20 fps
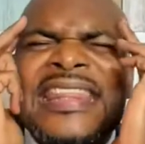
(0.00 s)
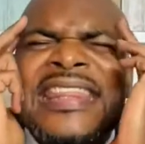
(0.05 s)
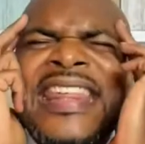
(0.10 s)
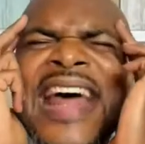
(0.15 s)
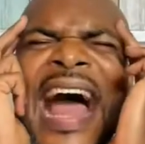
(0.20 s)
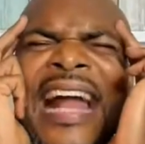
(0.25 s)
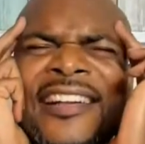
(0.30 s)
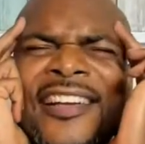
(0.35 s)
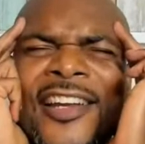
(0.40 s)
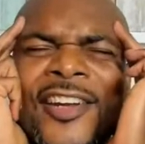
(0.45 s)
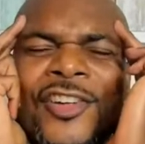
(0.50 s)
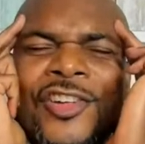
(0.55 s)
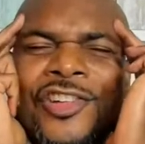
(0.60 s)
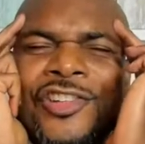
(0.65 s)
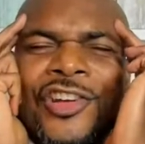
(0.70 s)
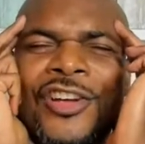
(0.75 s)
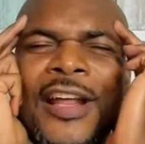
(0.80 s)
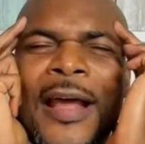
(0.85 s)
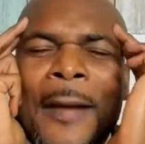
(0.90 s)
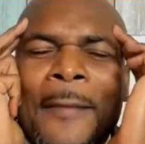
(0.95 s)
That
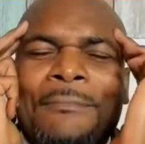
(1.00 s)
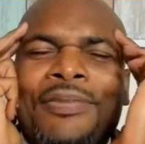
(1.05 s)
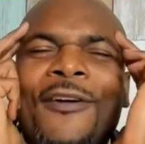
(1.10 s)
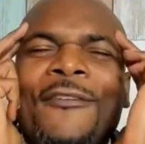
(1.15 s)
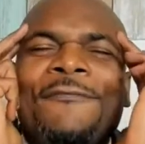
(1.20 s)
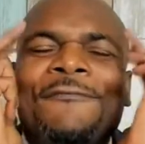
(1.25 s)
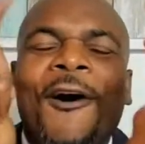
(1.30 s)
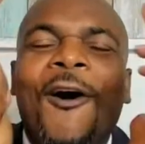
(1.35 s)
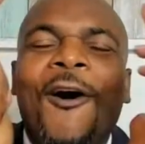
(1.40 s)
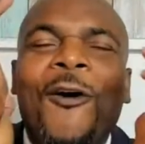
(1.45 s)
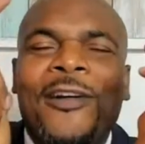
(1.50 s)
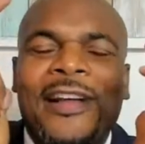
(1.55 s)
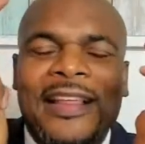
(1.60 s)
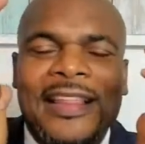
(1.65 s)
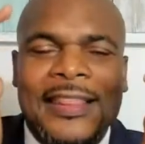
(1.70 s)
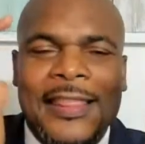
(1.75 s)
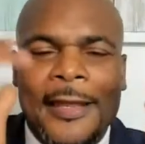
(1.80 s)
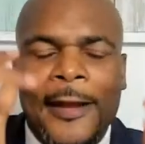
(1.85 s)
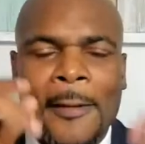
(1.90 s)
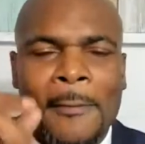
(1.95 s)
should
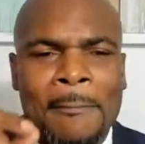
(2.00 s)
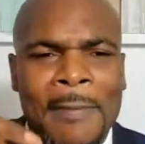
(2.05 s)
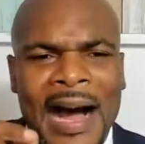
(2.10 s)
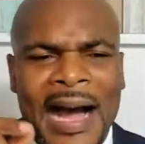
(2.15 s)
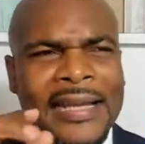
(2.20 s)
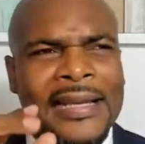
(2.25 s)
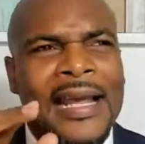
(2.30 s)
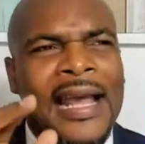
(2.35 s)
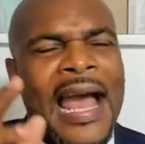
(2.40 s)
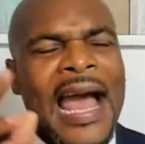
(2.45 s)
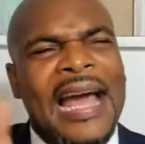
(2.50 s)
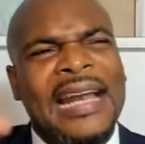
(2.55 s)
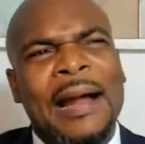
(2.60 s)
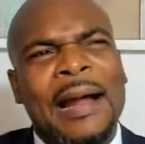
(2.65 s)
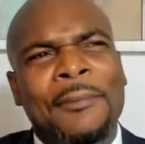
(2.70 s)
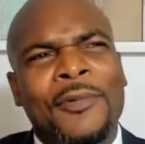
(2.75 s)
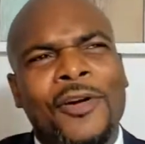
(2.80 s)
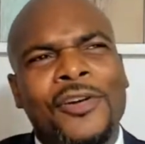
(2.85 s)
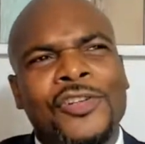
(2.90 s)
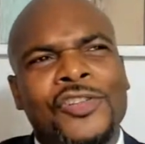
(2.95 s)
provoke their mind.
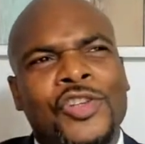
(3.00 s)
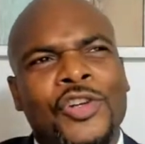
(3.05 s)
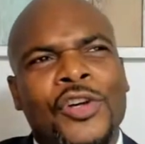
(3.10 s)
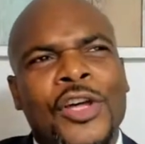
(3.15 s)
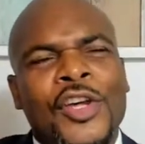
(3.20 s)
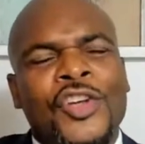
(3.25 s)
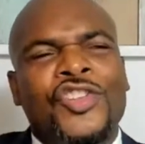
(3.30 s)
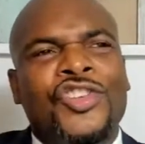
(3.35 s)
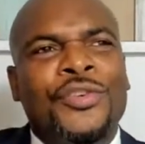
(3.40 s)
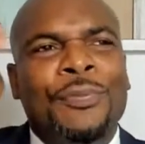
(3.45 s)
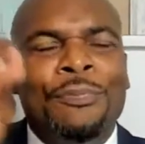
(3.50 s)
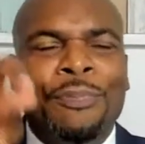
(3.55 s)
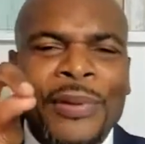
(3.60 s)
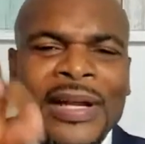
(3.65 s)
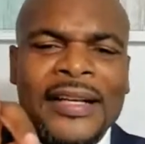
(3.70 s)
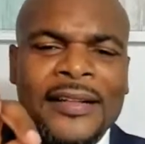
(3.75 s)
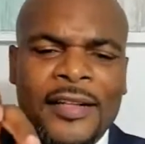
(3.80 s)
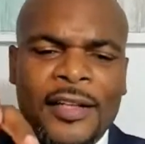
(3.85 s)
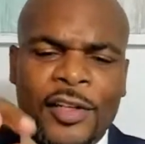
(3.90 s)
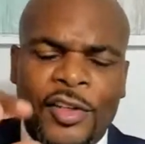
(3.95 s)
And I'm going to
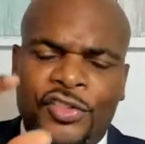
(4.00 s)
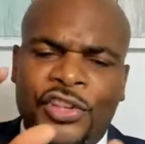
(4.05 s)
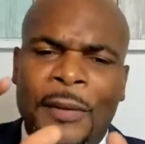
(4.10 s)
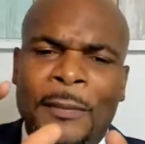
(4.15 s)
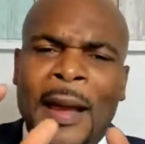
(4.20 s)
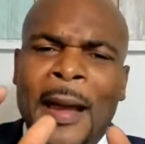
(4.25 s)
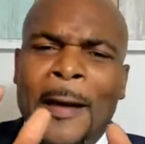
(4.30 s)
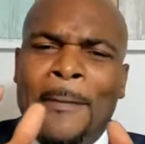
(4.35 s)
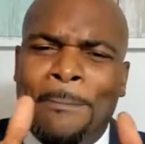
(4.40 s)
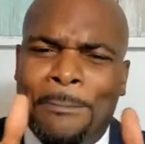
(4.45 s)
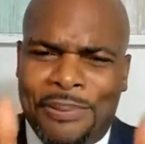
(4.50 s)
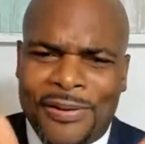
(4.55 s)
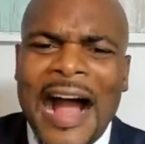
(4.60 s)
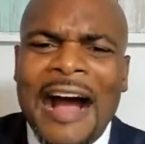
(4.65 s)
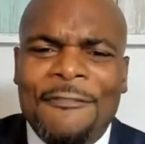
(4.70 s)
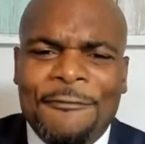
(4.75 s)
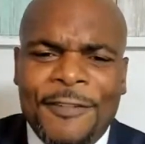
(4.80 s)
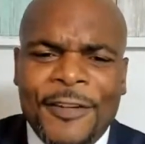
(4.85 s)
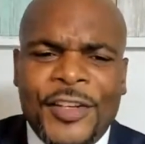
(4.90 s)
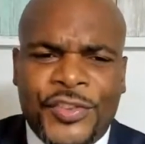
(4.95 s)
sprinkle some
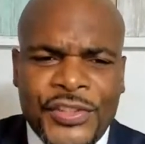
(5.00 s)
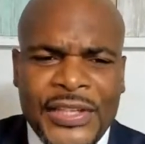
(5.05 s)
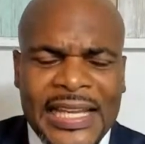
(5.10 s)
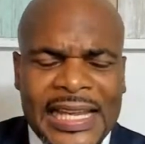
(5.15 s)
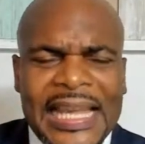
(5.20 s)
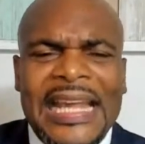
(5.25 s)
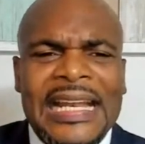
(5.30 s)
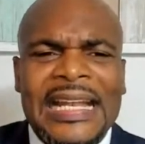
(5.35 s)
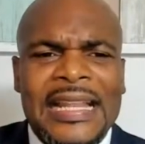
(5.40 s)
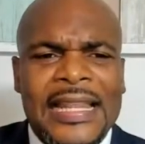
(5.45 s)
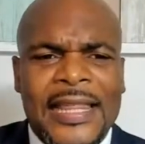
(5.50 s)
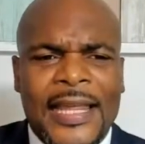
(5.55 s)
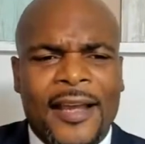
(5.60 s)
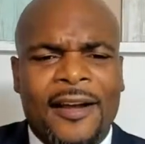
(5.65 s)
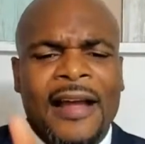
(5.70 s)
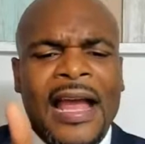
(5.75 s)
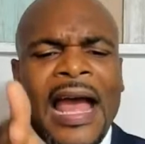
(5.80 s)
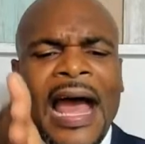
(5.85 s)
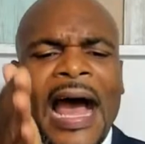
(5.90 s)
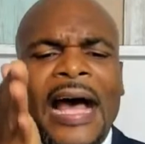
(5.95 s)
prophecy in
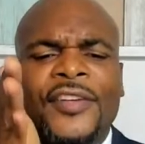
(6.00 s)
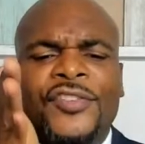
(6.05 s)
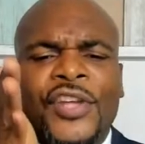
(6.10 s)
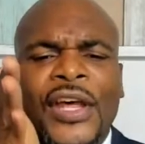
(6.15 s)
there,